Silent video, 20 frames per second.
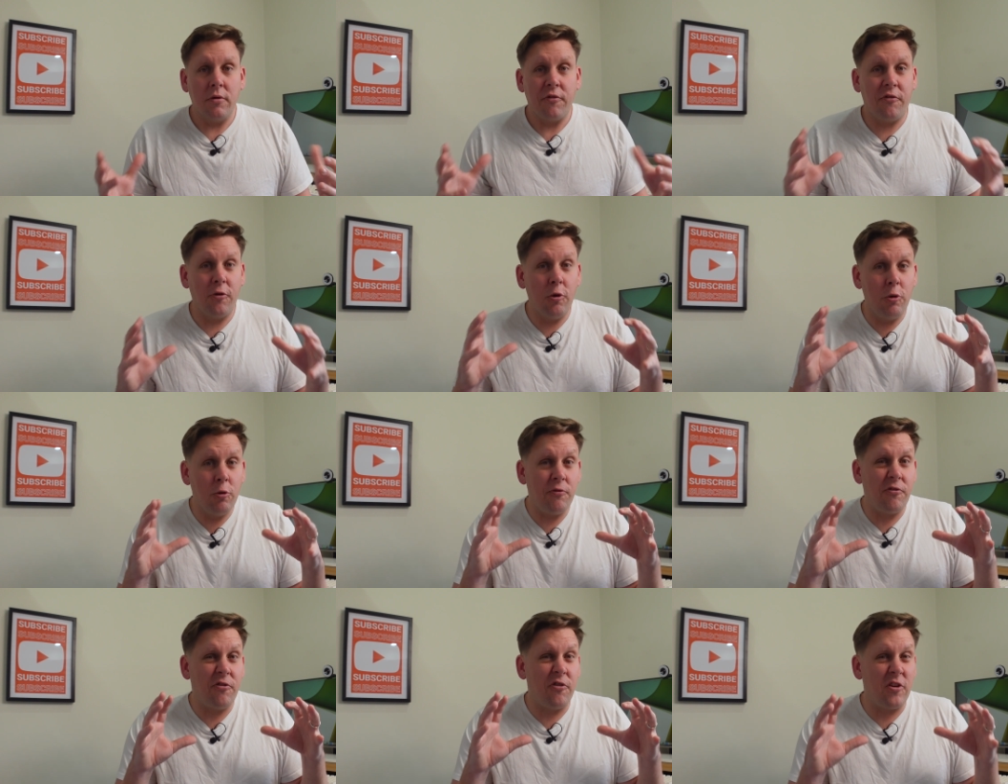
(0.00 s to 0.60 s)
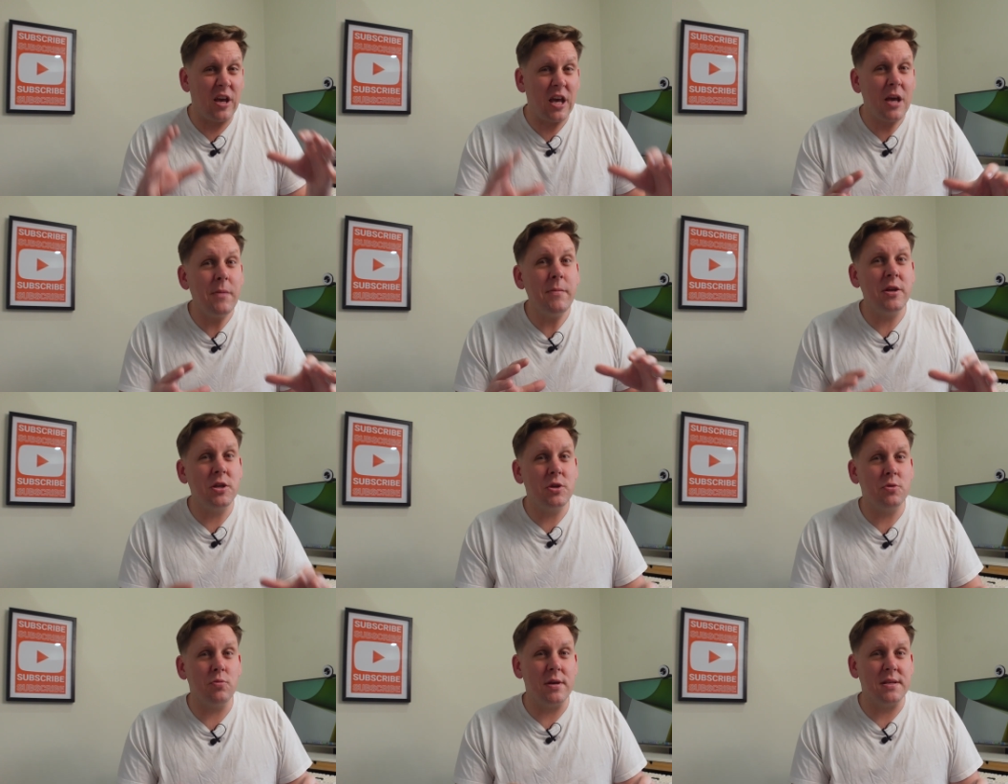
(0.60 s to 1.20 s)
who, for
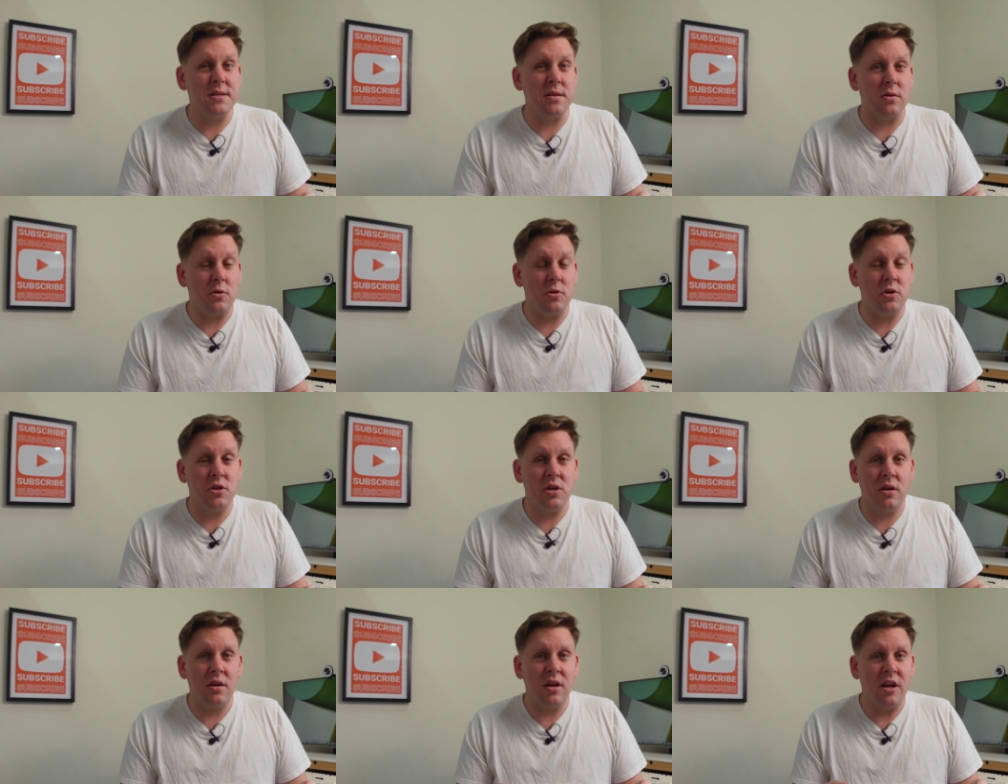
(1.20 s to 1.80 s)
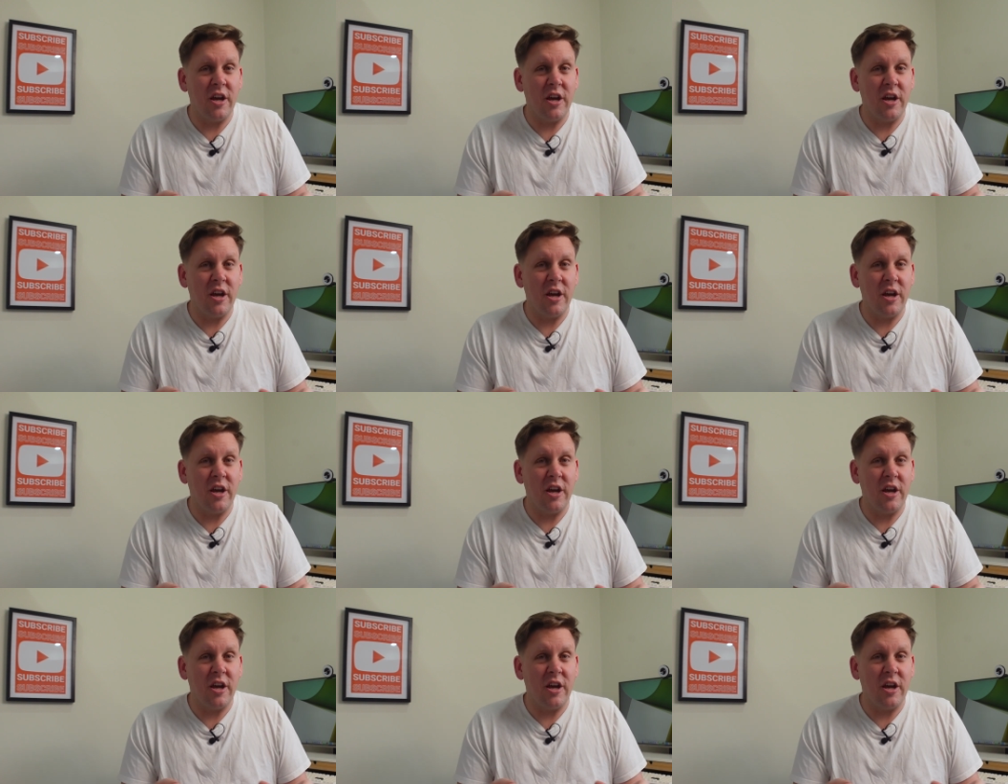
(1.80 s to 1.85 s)
image resolution,